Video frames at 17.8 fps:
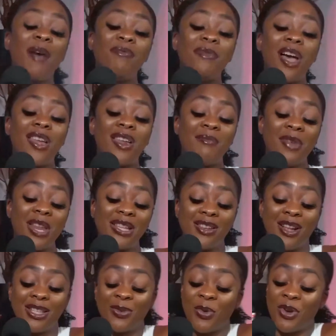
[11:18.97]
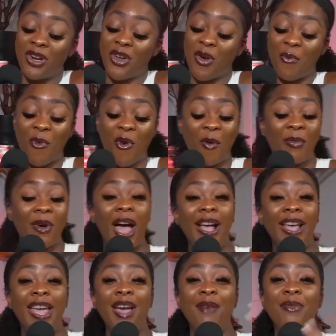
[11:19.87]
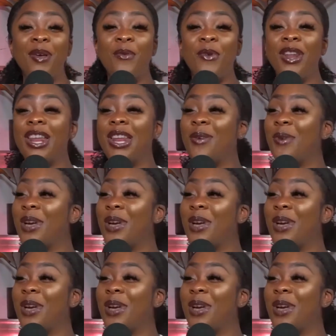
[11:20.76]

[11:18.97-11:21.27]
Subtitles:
not a menace on Twitter no more. But I can't be one anyway.